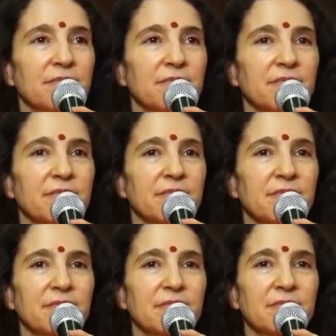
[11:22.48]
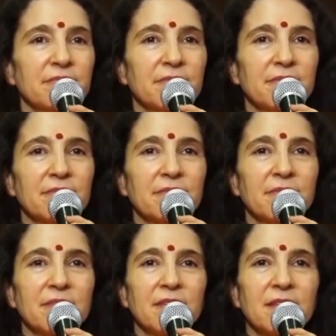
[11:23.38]

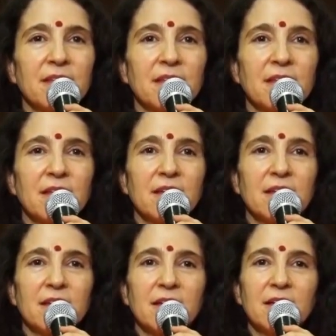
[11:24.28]
(silence)